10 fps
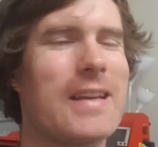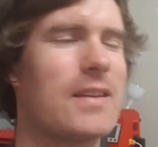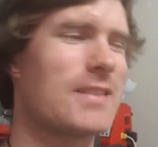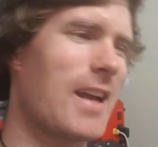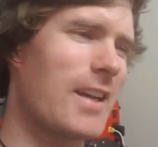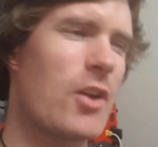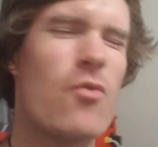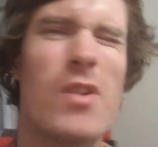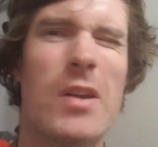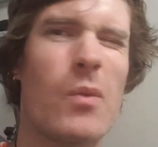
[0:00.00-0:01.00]
I was like, I don't
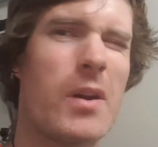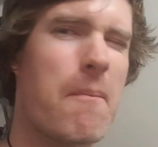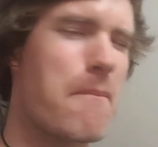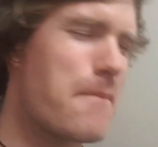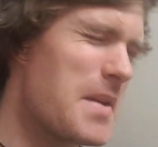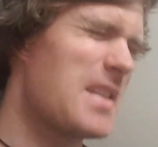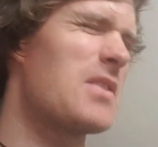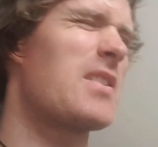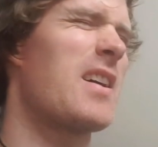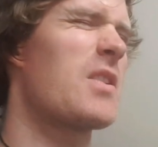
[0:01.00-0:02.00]
really want to
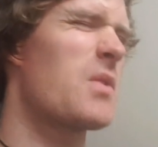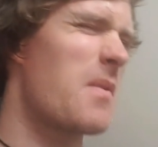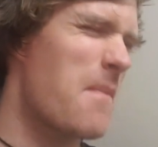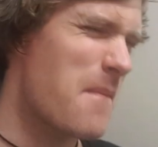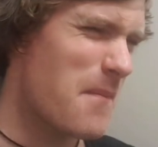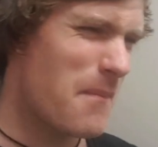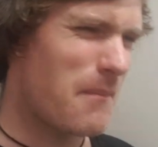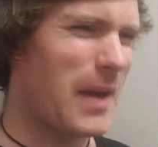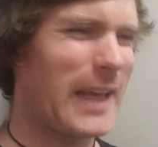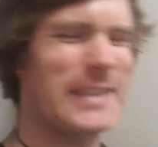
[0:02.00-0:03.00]
build. I don't want to
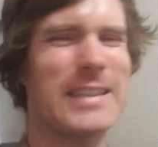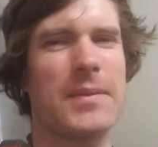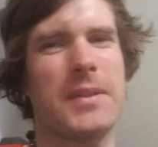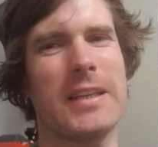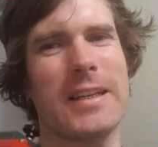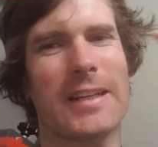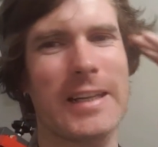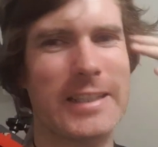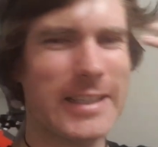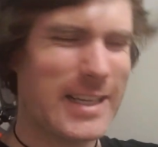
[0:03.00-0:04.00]
make something. I
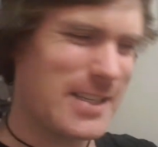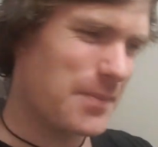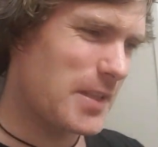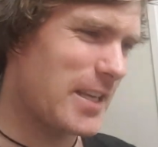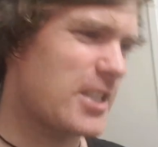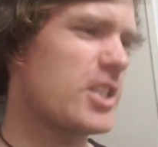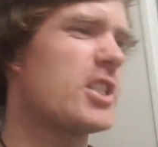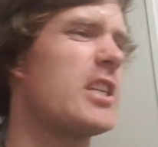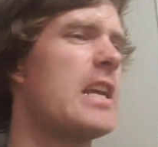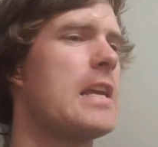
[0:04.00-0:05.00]
need to get something that's
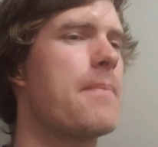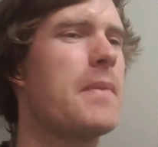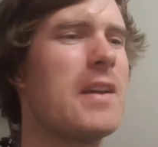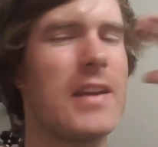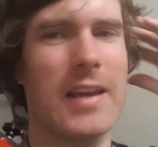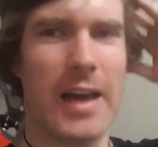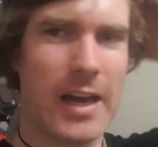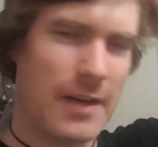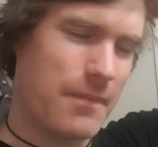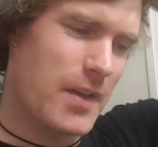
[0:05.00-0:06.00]
cheap,
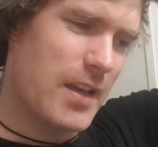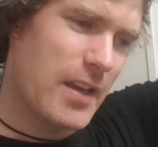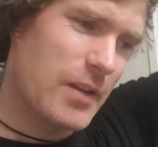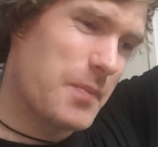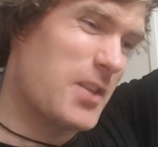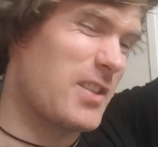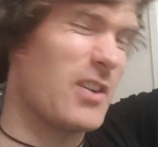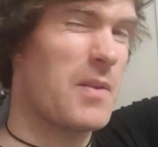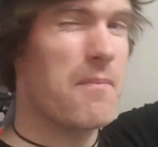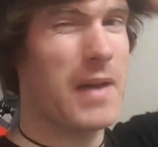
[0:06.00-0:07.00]
because I've
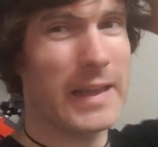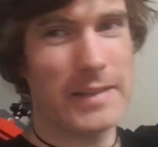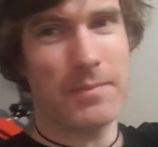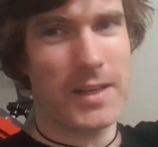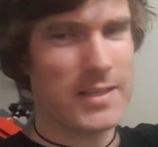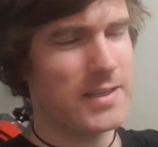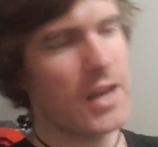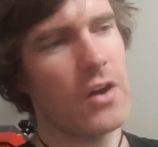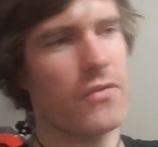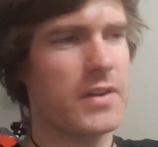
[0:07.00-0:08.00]
got to make it
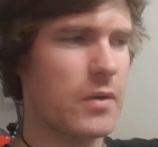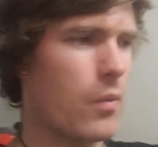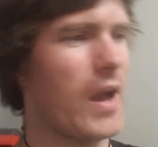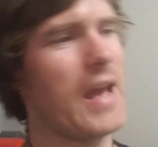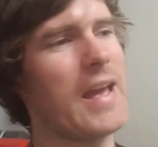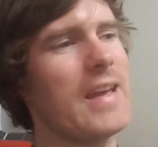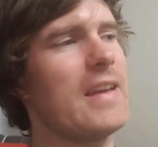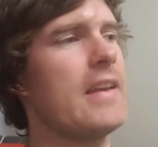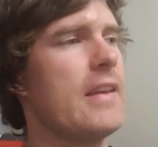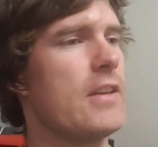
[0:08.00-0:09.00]
myself in a
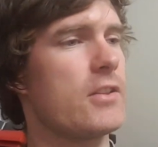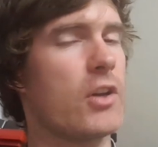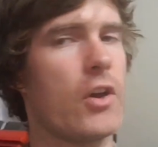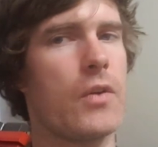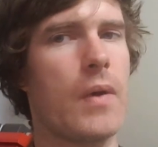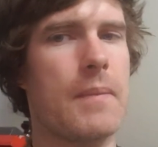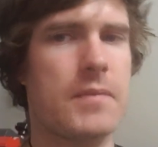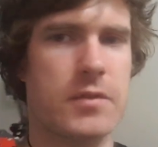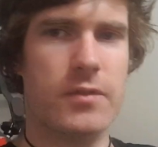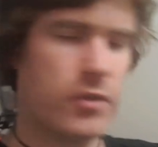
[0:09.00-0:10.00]
way. So
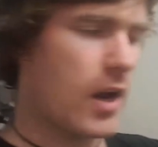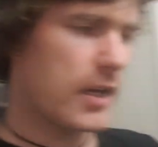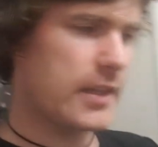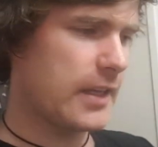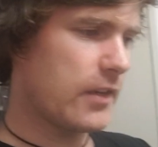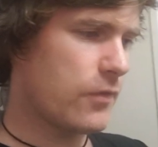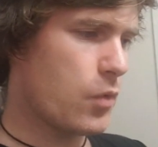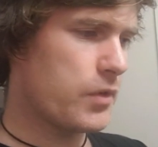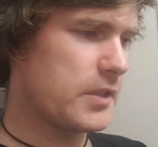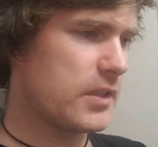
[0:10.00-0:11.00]
I'm trying to think of
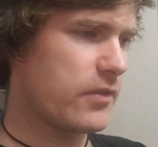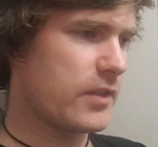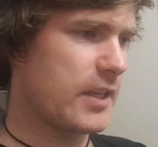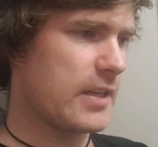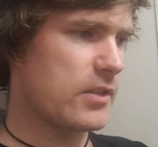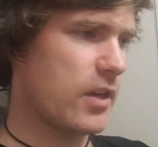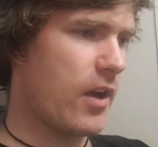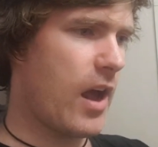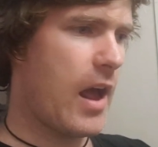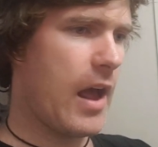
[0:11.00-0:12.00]
all these different things. So
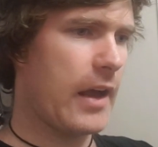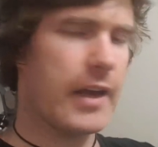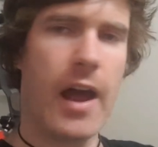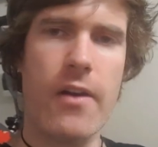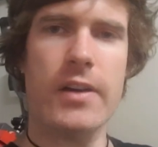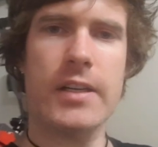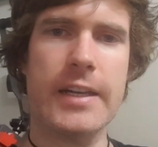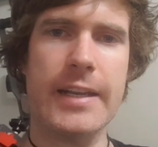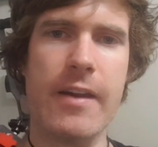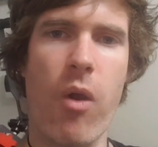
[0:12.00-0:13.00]

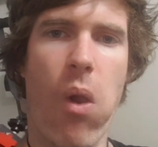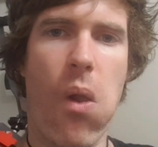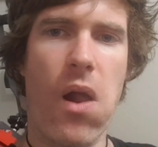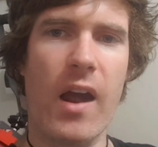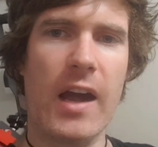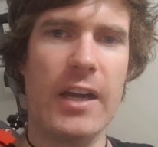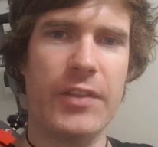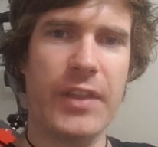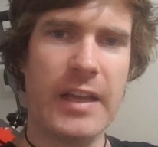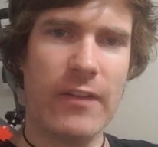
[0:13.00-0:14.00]
currently, I
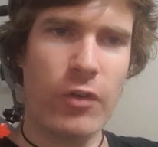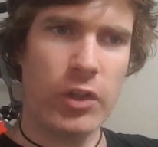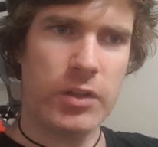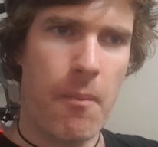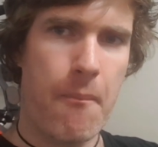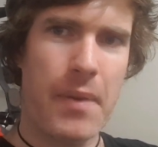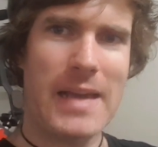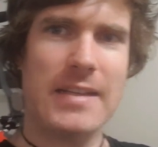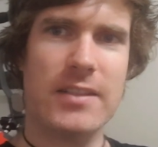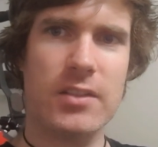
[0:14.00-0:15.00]
think I've got the
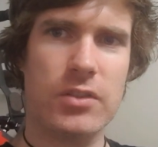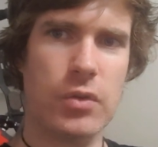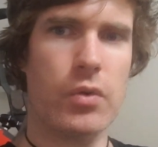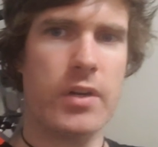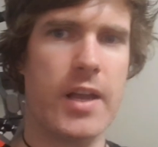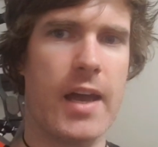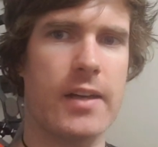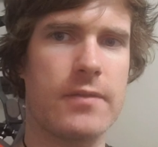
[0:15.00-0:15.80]
base sorted out.